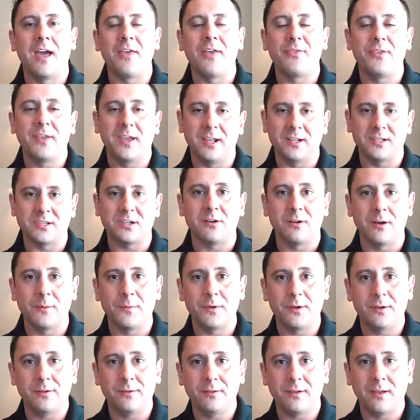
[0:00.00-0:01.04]
I think it's
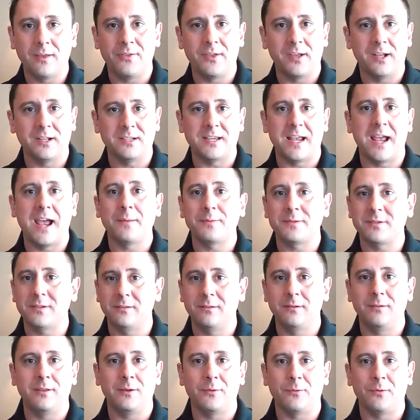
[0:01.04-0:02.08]
criminal. I think it's
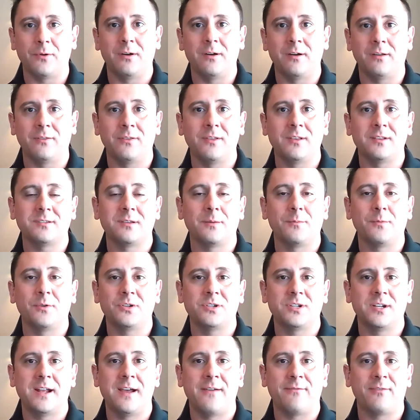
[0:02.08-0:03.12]
absolutely wrong that someone
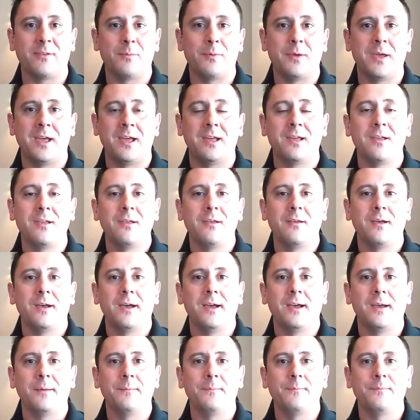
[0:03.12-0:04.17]
should have to pay
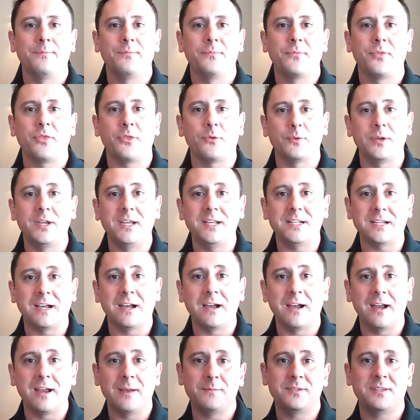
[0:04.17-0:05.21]
3
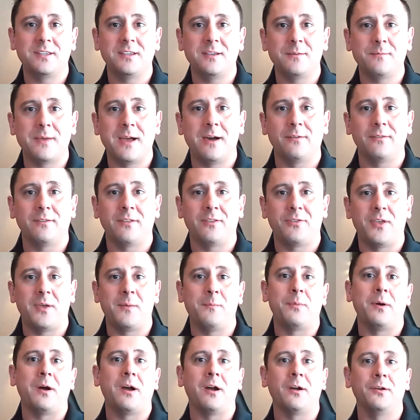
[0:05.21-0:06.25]
times the amount that they
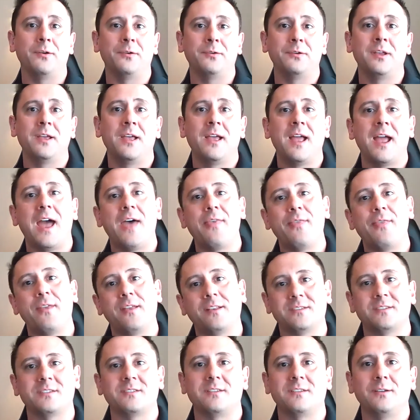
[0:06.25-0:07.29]
borrowed and
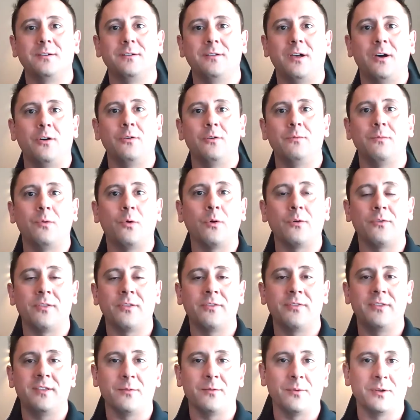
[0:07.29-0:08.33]
then still owe more
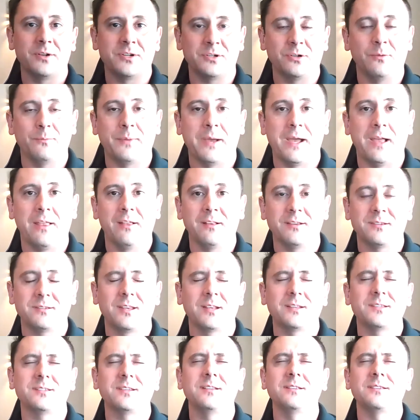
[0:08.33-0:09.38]
than the original balance.
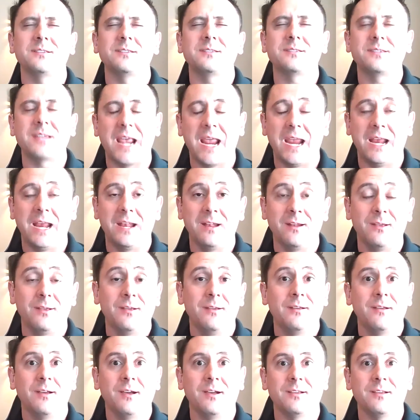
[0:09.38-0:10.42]
That's insane.
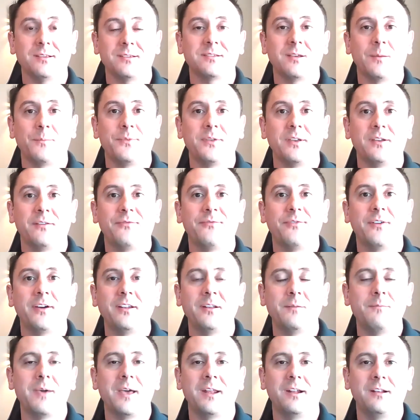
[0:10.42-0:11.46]
Something
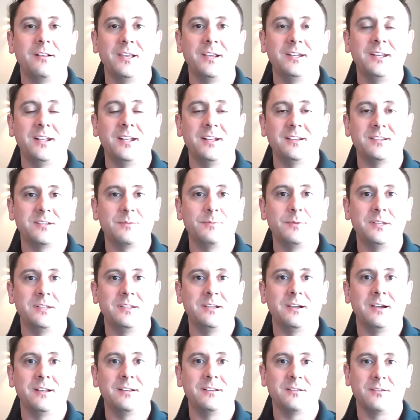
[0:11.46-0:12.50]
fundamentally needs to be
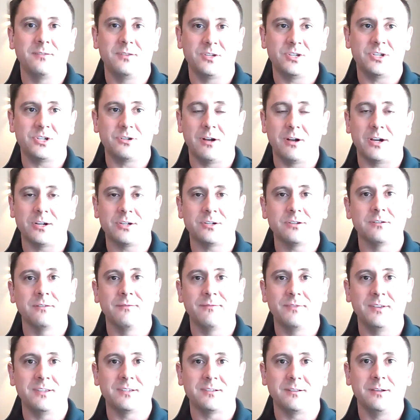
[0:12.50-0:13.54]
done to the structure
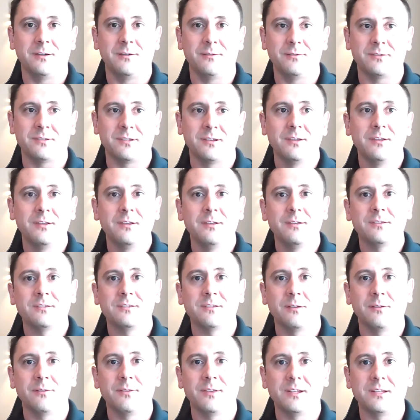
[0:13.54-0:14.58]
of these loans
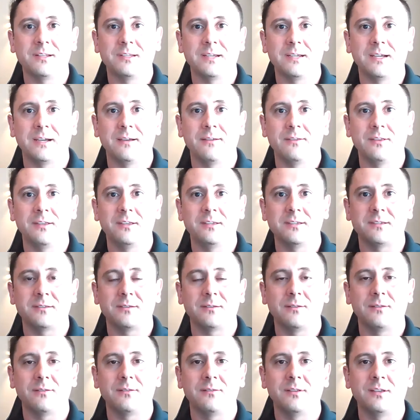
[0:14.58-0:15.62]
so that
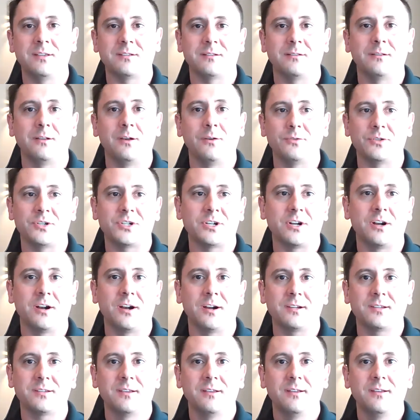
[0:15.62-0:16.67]
these loan
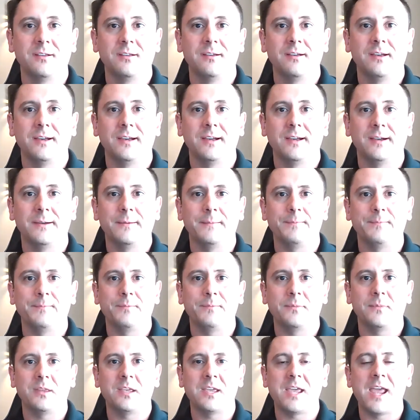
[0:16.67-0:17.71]
sharks
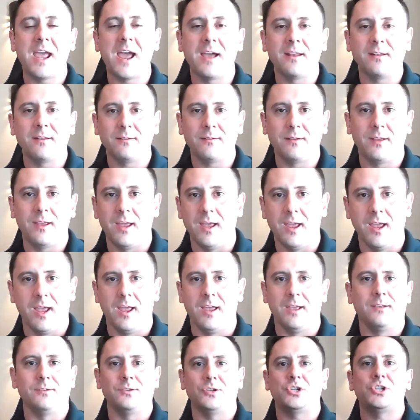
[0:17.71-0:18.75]
can't
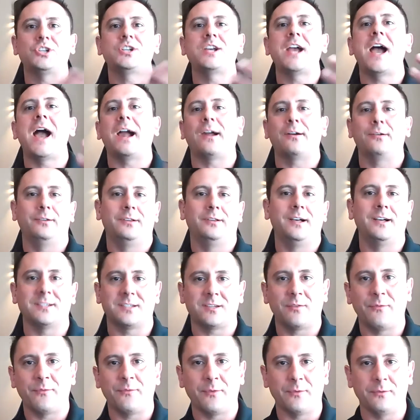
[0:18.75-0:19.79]
shackle
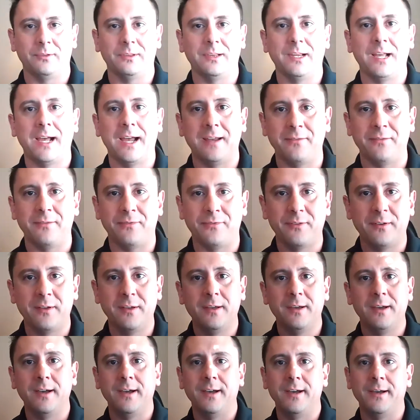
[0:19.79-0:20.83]
us for life.
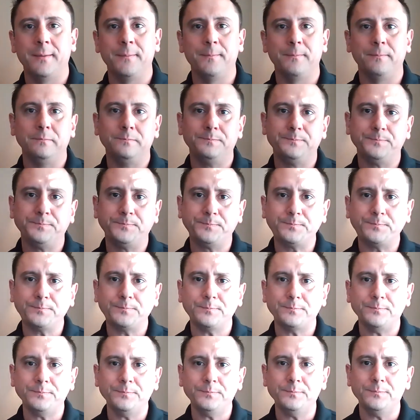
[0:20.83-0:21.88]
I
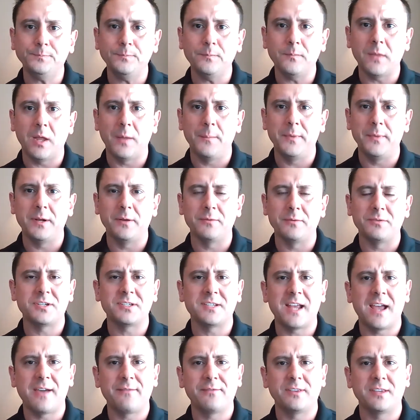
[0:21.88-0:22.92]
was
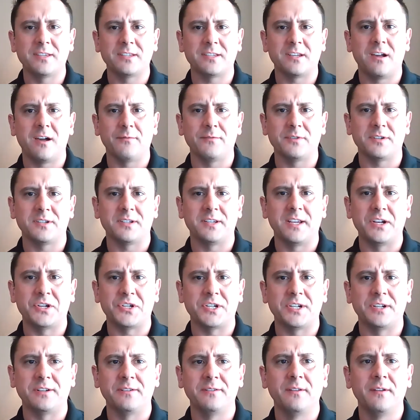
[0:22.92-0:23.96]
just having this
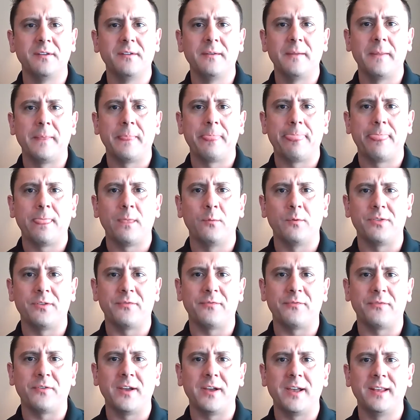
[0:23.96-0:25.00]
conversation with a
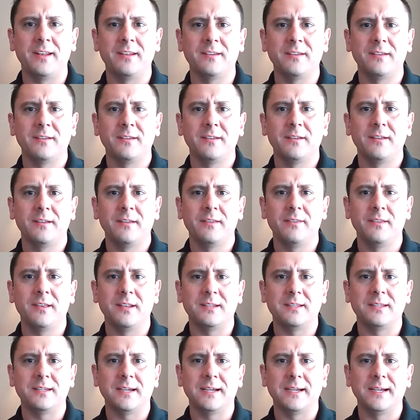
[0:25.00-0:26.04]
friend
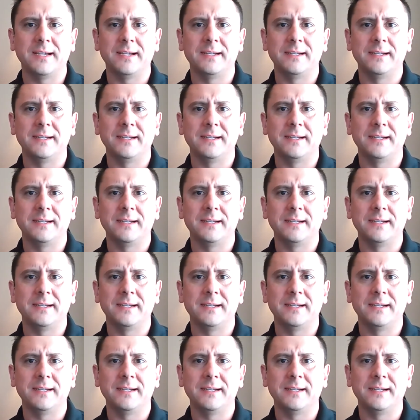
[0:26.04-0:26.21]
that,